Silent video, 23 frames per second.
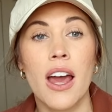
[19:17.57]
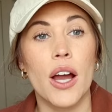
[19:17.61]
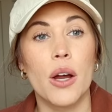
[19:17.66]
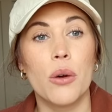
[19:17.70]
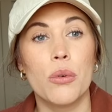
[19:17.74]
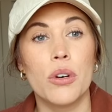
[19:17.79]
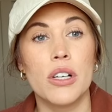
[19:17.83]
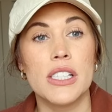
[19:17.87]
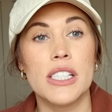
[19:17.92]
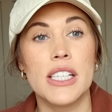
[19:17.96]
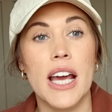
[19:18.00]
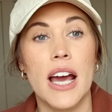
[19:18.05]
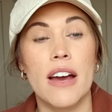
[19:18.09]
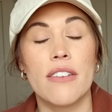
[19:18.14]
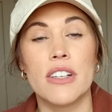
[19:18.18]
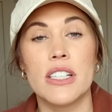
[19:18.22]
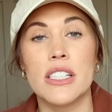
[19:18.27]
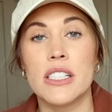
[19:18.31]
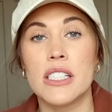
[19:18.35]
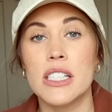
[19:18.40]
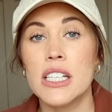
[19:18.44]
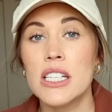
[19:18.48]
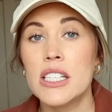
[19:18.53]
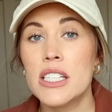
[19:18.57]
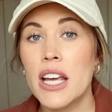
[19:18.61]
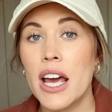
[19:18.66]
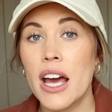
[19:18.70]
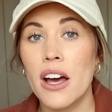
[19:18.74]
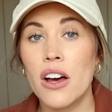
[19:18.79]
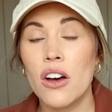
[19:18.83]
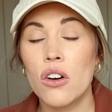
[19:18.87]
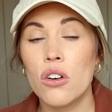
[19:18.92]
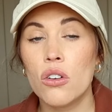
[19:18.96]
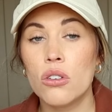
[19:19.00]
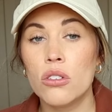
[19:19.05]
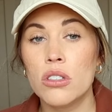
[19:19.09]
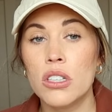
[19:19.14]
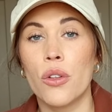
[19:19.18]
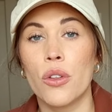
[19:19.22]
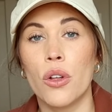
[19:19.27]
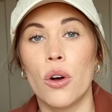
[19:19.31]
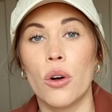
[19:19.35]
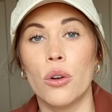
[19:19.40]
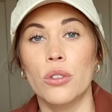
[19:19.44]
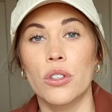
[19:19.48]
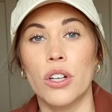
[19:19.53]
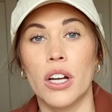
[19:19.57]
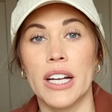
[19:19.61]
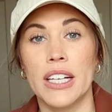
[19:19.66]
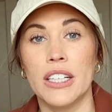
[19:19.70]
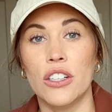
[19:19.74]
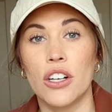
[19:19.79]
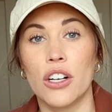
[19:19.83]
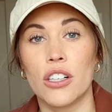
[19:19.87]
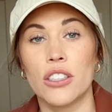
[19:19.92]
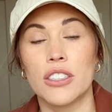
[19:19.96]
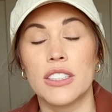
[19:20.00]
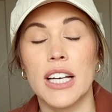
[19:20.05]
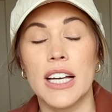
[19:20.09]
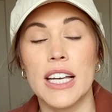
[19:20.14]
I want to have it detailed, the whole nine yards.